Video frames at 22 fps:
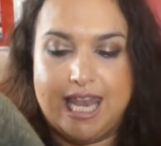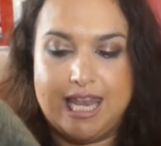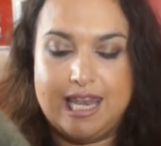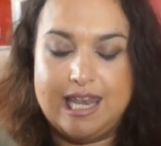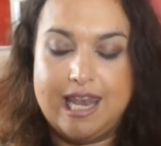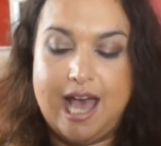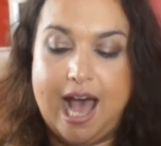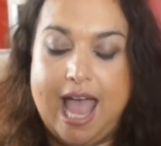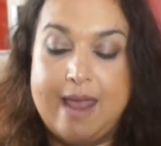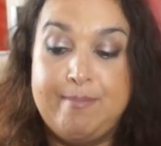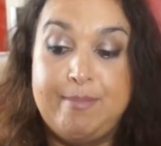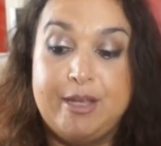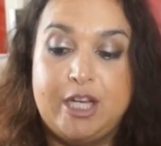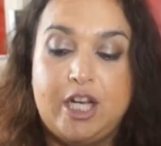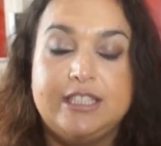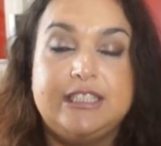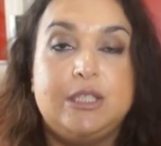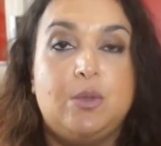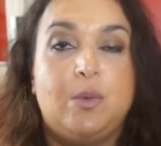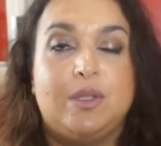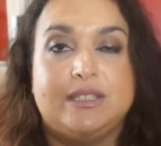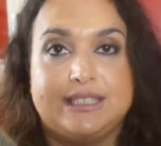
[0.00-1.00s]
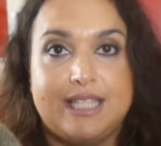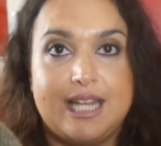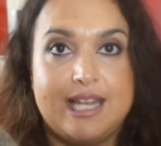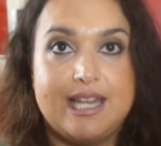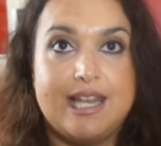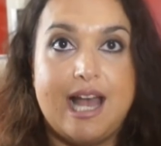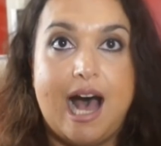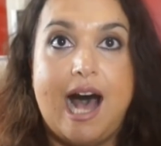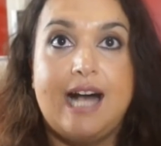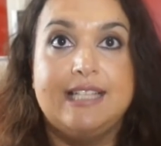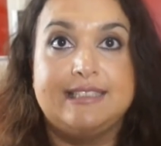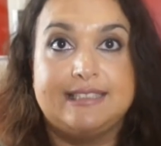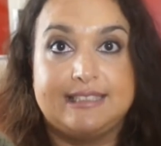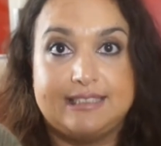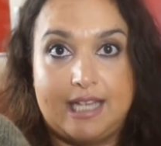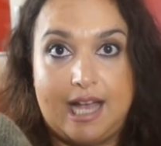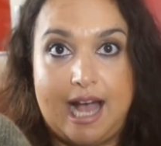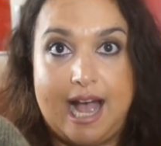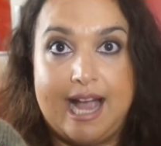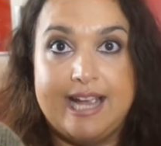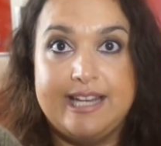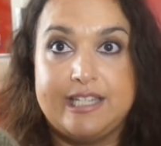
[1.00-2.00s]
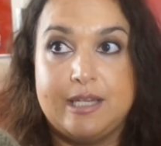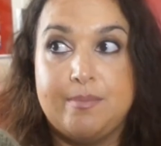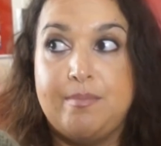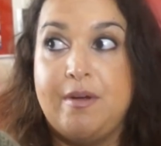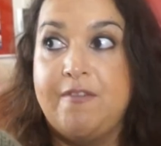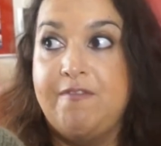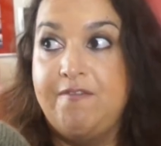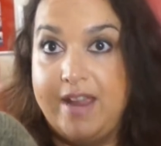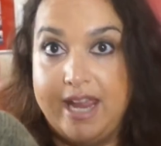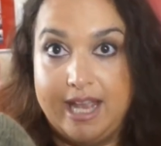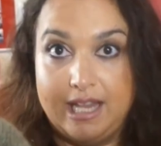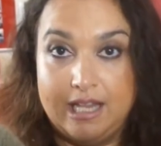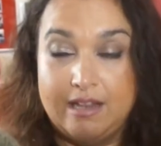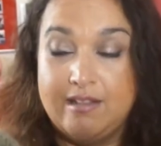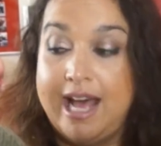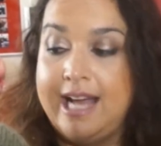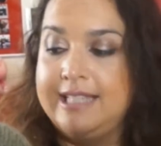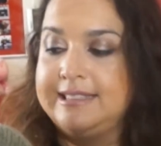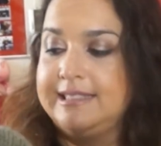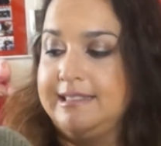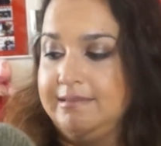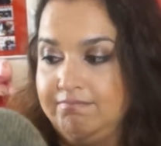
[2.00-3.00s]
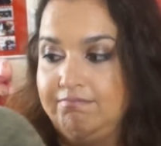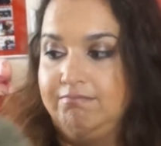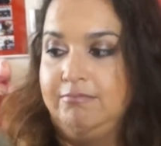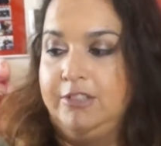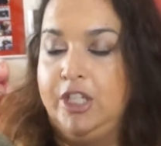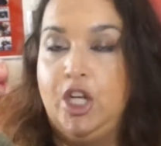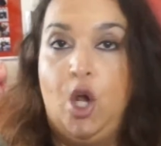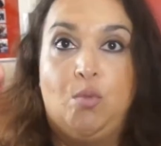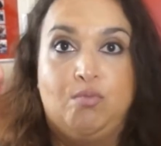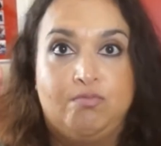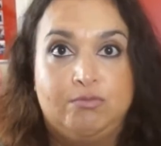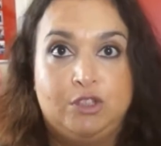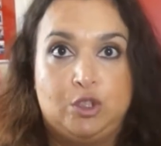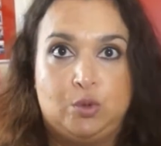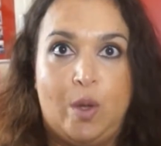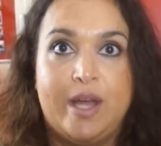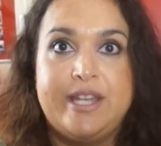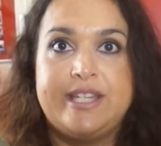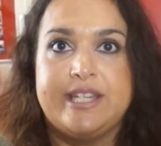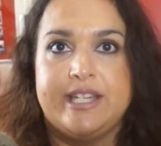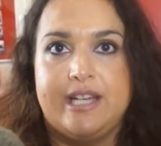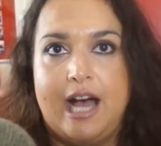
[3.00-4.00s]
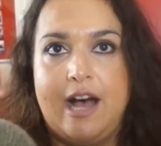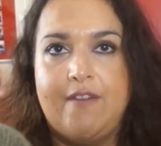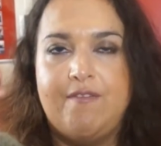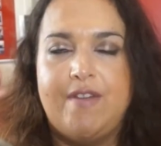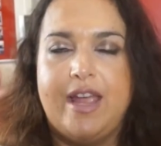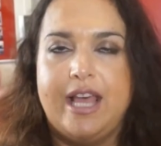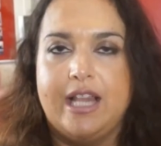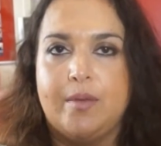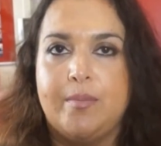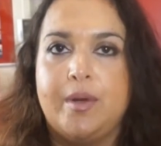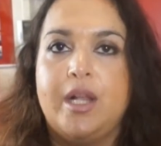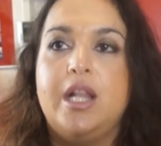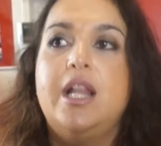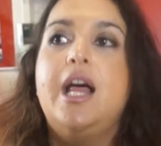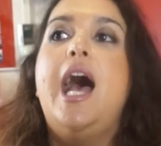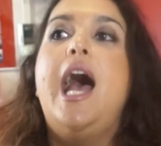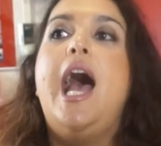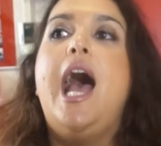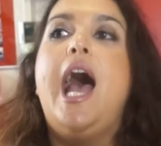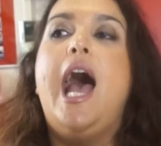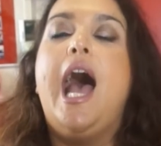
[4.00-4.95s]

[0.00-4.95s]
And because it was the last item avail, last you know, sweater available,